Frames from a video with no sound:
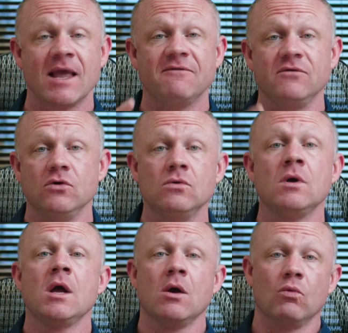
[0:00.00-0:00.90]
If you
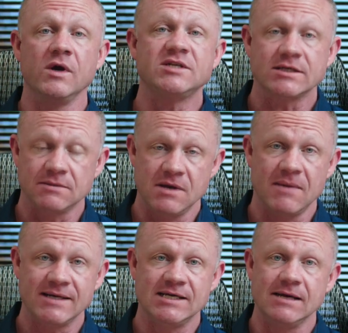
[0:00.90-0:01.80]
reach out to me and
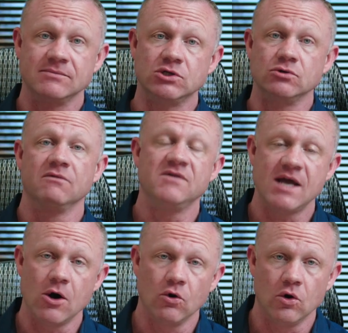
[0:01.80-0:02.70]
my team to do a
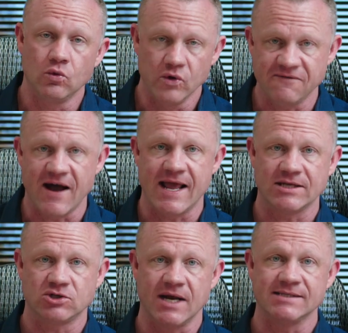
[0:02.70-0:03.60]
VA IRRRL
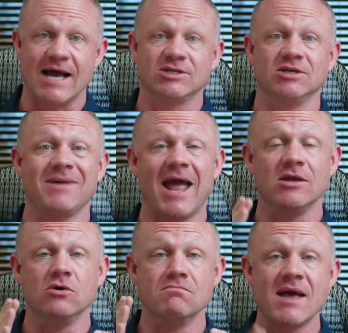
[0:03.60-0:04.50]
refinance transaction
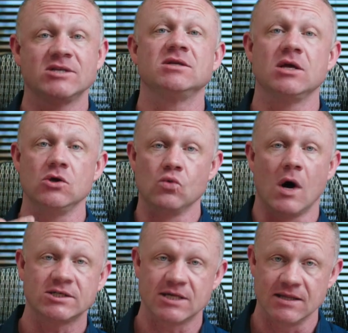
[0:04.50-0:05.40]
and you mention that you
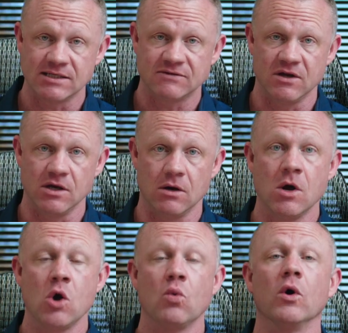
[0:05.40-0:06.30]
watched this video,
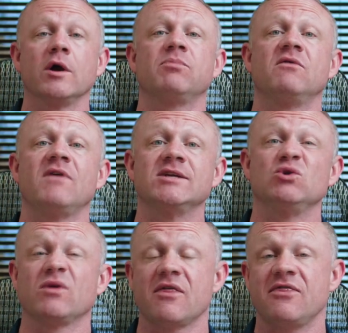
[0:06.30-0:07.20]
we're going to provide you with a